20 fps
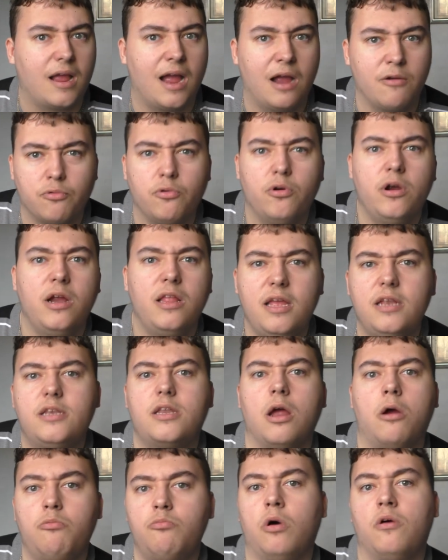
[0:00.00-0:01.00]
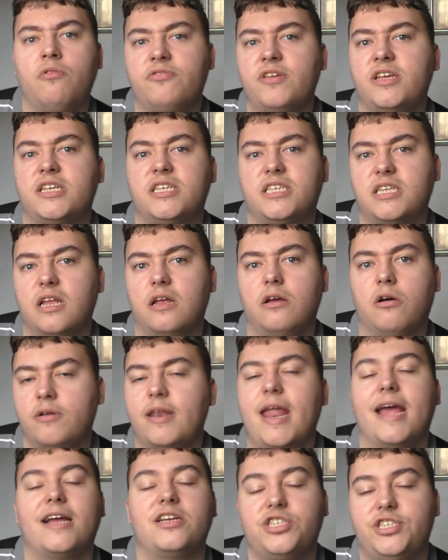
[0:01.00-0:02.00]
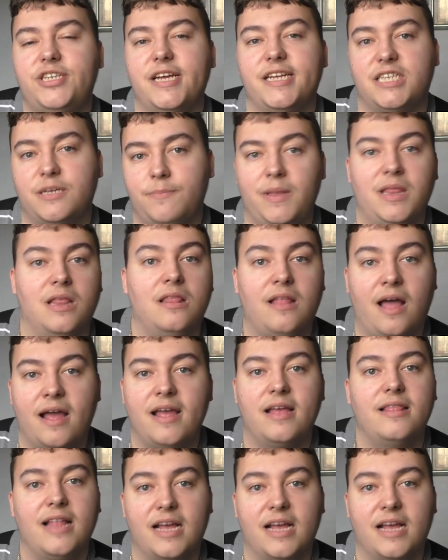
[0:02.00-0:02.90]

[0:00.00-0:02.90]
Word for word: I really don't want this or next year to be the light,